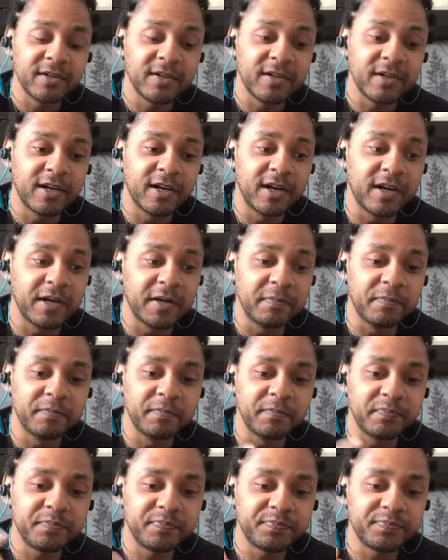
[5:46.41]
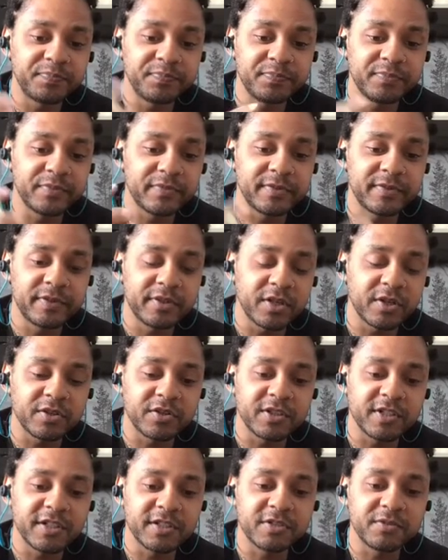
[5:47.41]
So
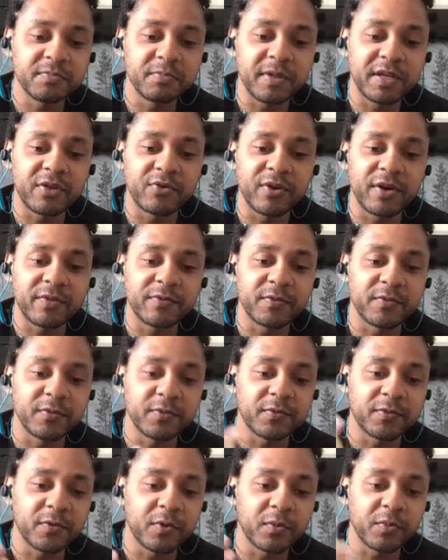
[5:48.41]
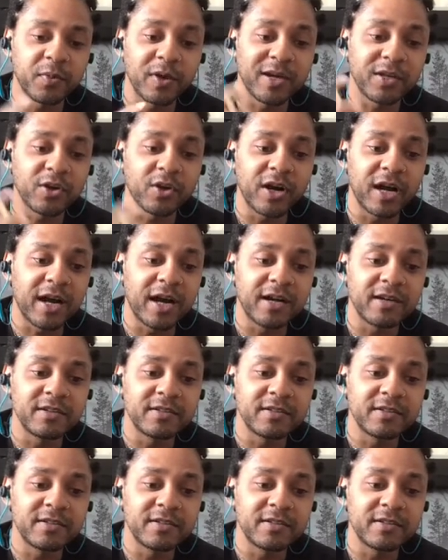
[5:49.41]
just be grateful for where you're at